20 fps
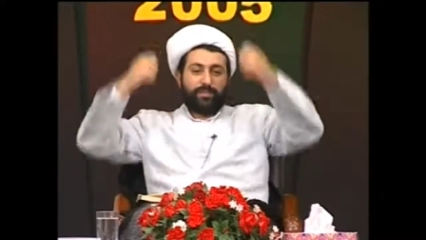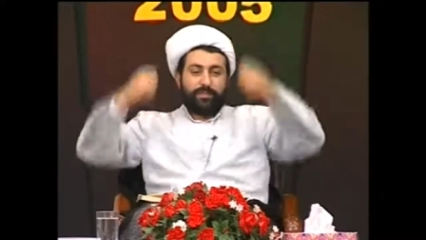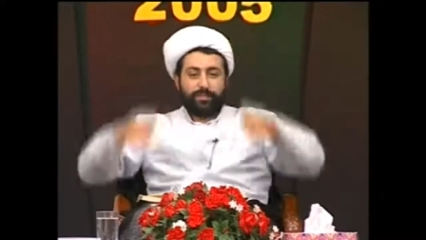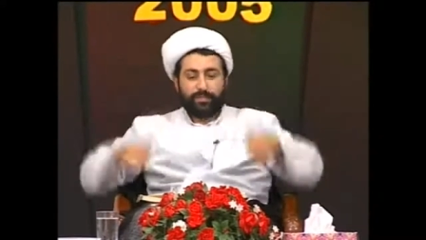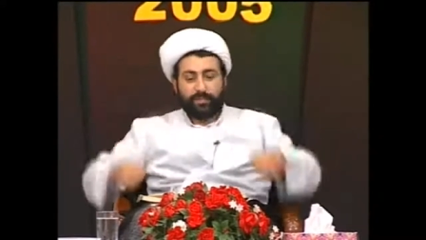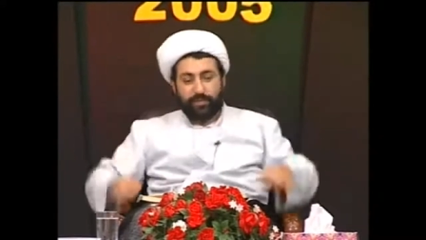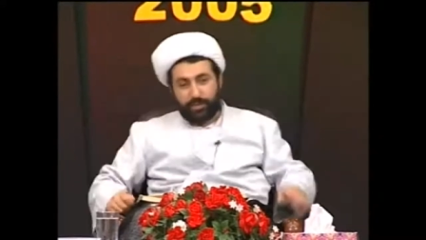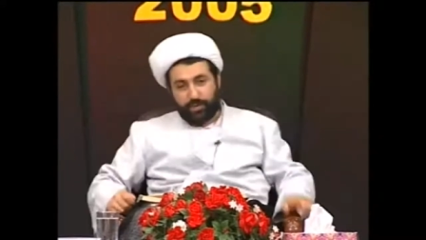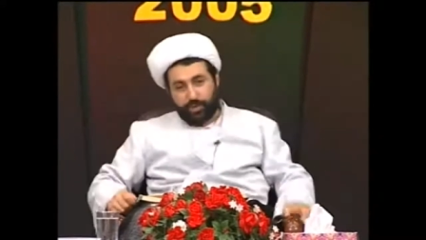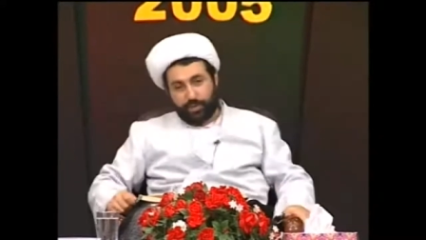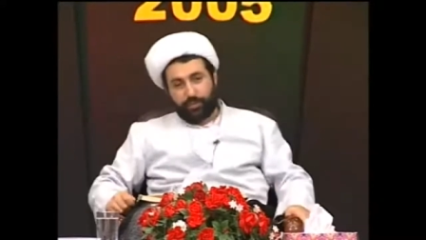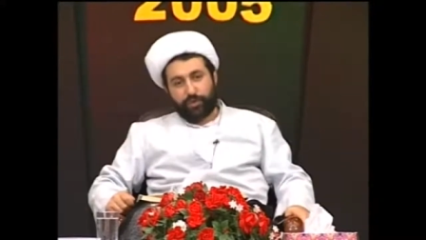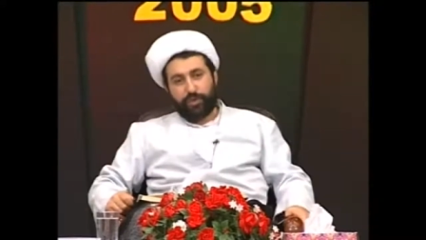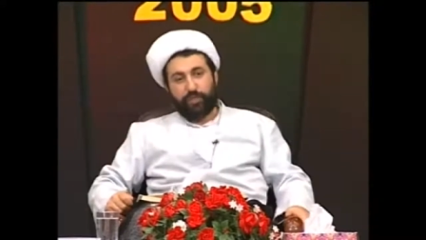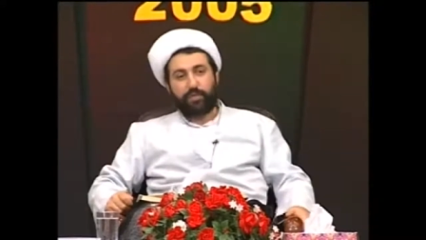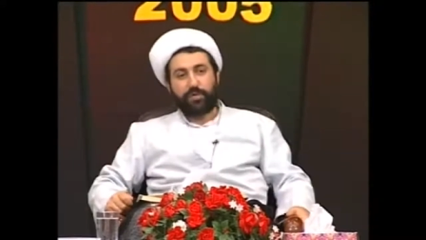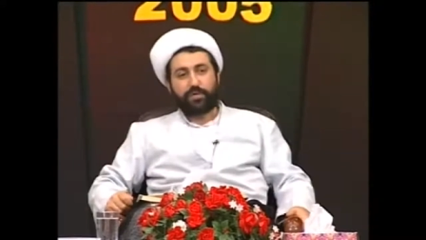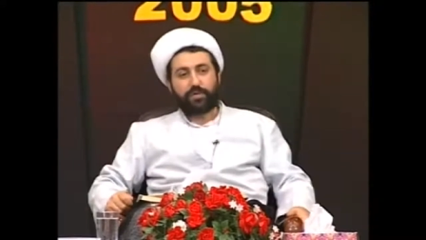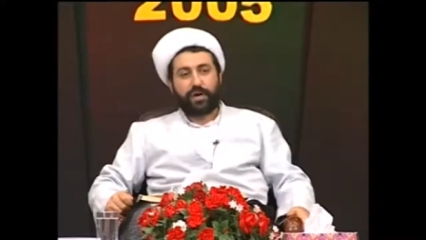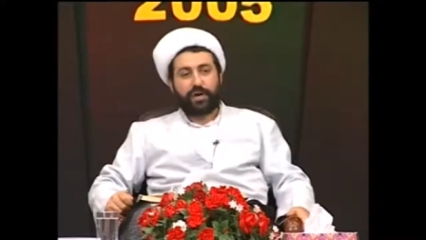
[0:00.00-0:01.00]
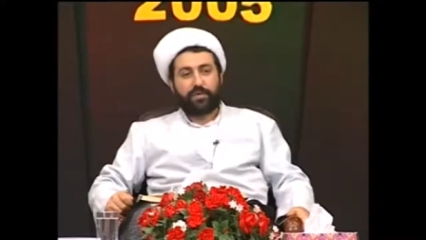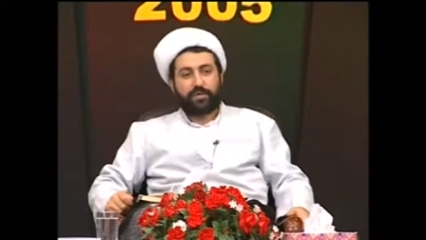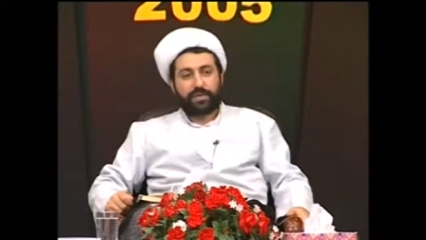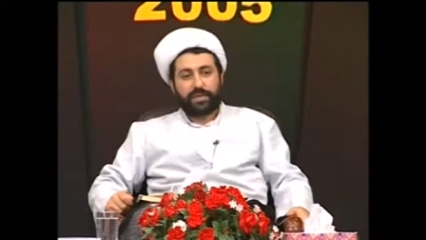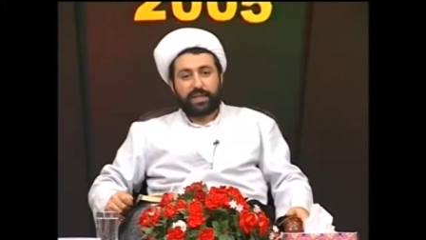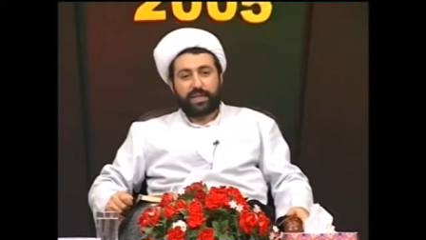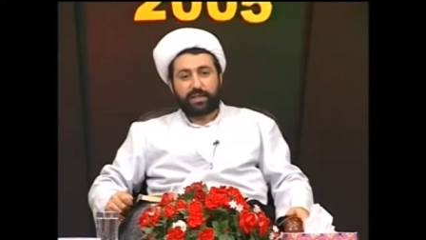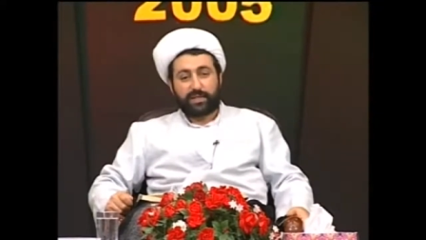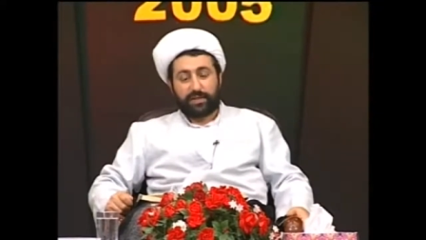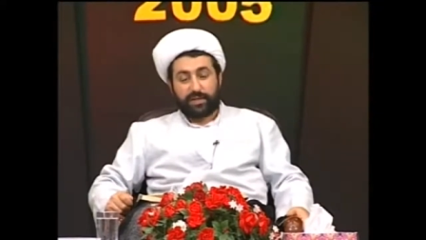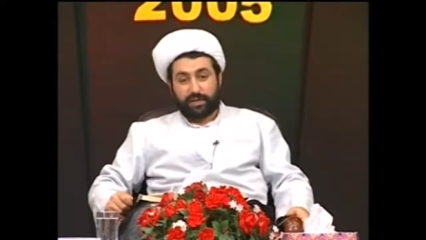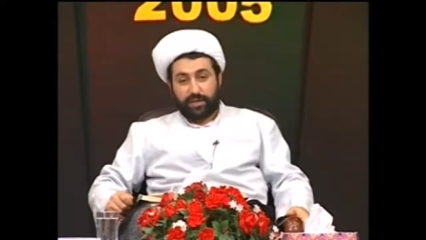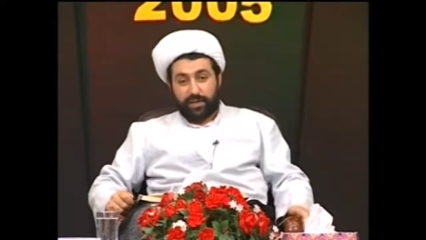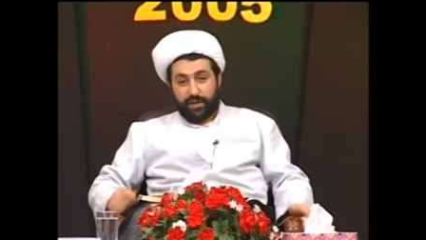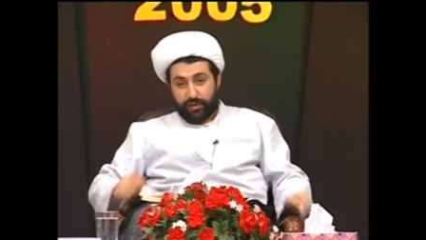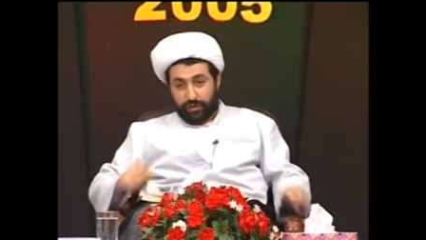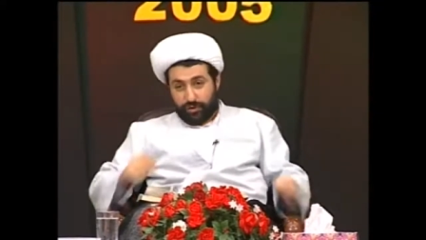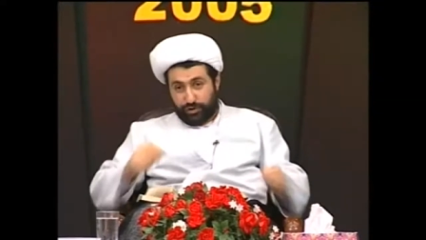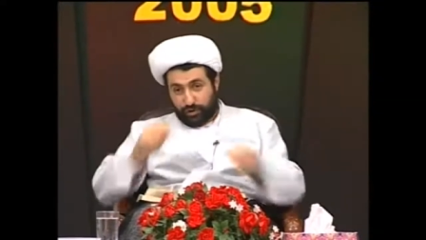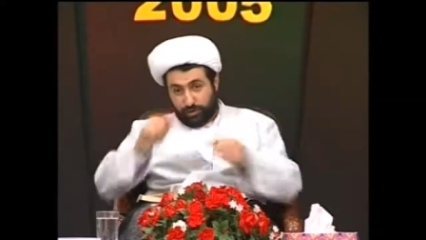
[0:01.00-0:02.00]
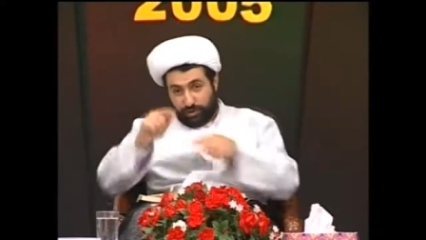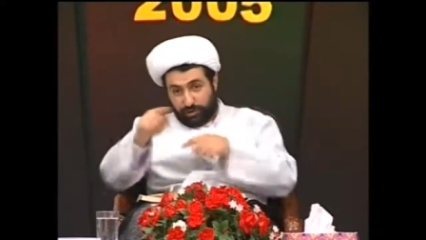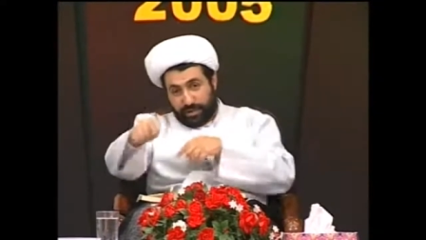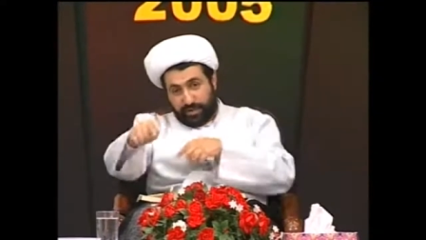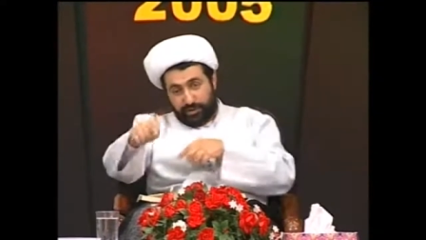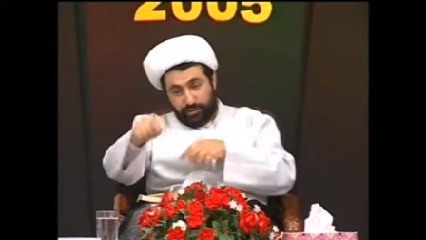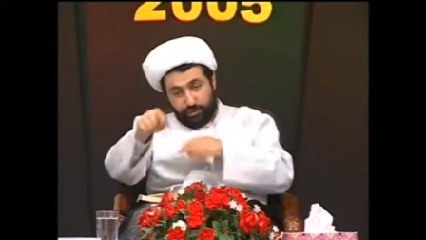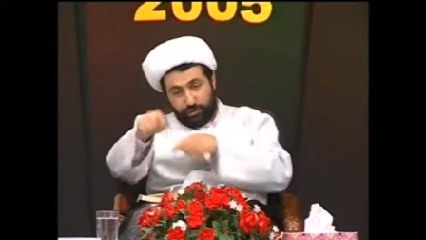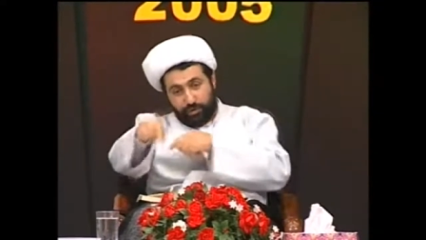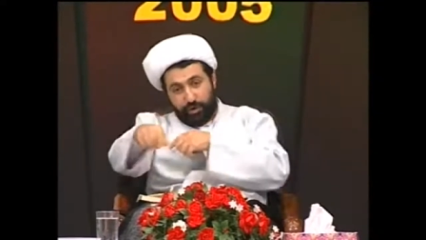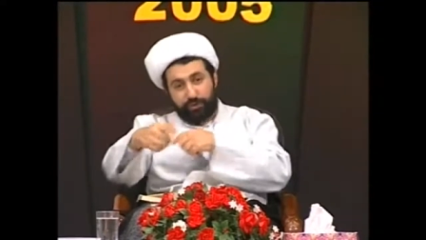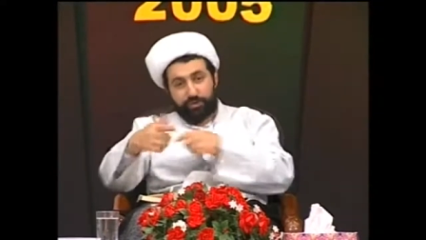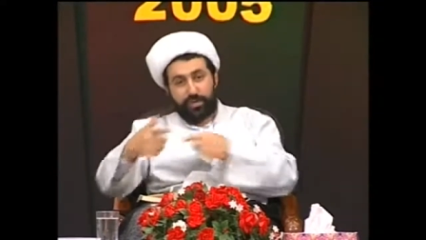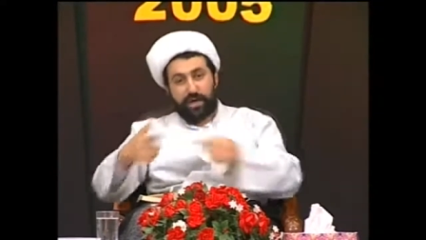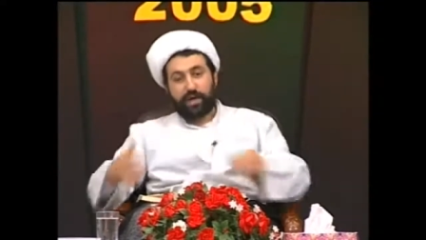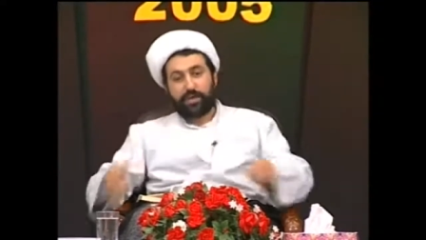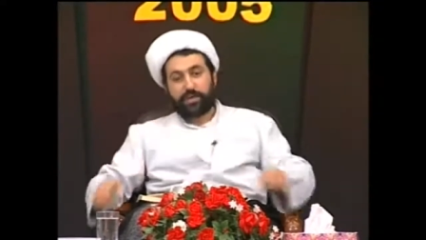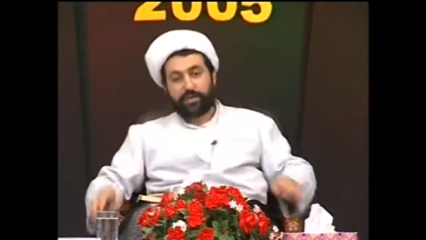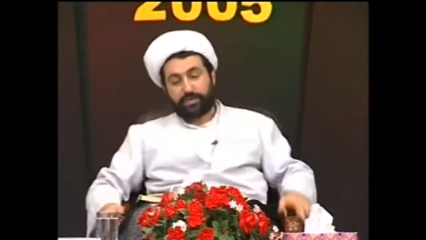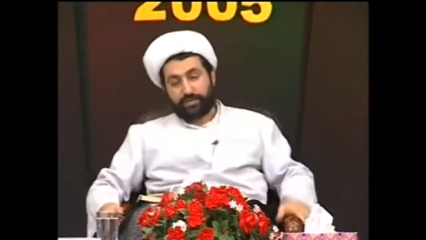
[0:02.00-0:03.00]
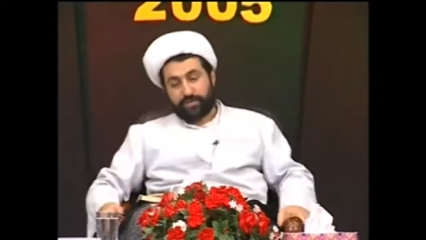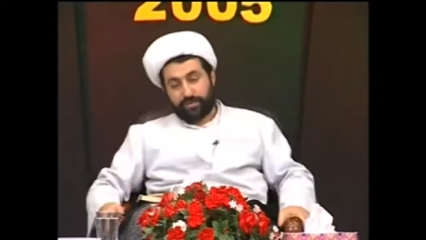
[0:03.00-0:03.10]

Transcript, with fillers: you know, promote our center so that you go down.